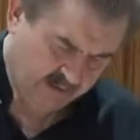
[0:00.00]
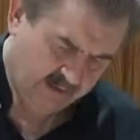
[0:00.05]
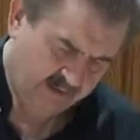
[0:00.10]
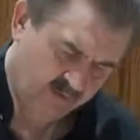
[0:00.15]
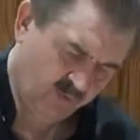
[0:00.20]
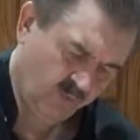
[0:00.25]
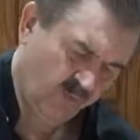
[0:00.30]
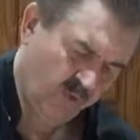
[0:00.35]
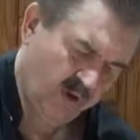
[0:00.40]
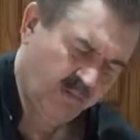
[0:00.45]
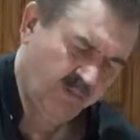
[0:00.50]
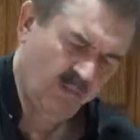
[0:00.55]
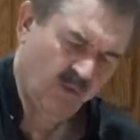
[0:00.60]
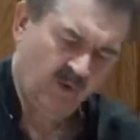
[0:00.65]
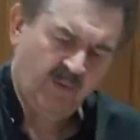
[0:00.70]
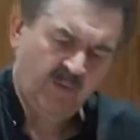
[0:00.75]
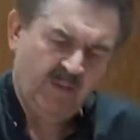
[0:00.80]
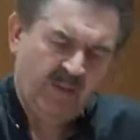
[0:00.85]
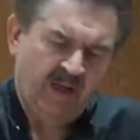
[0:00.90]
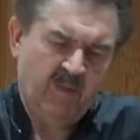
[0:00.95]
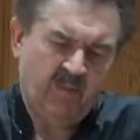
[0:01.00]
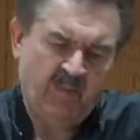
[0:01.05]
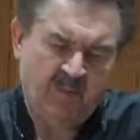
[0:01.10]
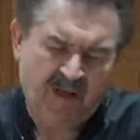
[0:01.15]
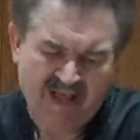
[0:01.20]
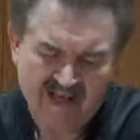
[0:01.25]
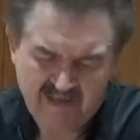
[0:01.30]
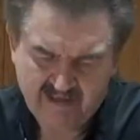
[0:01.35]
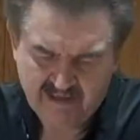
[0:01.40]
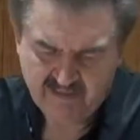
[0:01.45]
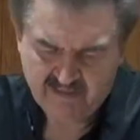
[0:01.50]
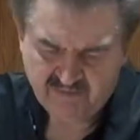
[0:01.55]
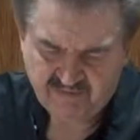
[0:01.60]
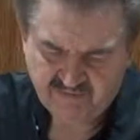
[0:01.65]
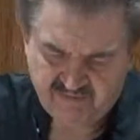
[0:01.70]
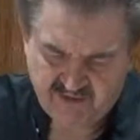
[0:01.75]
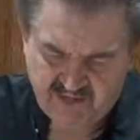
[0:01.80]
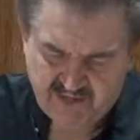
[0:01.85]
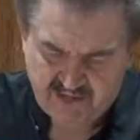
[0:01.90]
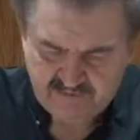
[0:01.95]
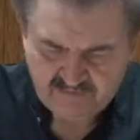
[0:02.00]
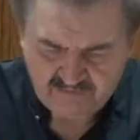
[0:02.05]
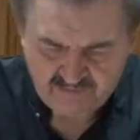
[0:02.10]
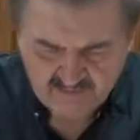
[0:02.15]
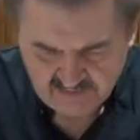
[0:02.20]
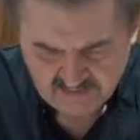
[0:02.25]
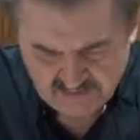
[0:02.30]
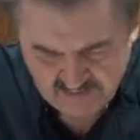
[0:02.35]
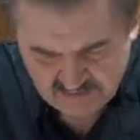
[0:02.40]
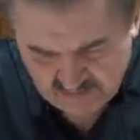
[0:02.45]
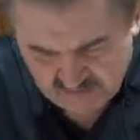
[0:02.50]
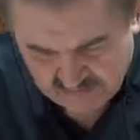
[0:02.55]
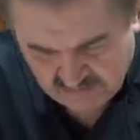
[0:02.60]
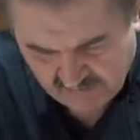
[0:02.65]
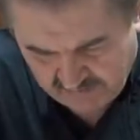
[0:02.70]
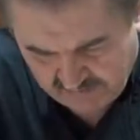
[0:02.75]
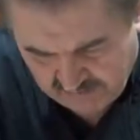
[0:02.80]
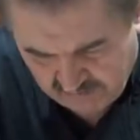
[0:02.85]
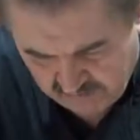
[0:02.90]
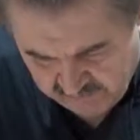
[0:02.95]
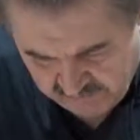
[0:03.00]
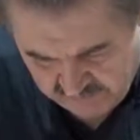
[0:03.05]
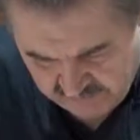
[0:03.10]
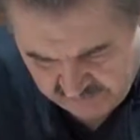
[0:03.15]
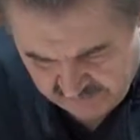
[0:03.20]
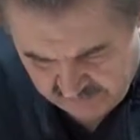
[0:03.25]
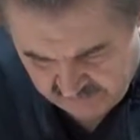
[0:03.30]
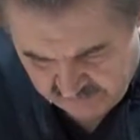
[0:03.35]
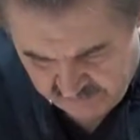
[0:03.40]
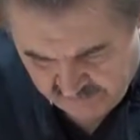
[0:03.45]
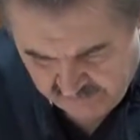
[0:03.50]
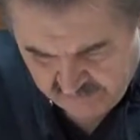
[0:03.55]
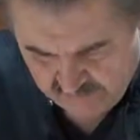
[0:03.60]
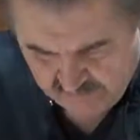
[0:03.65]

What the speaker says: there's one more big pocket of fat, and you can see it right over here.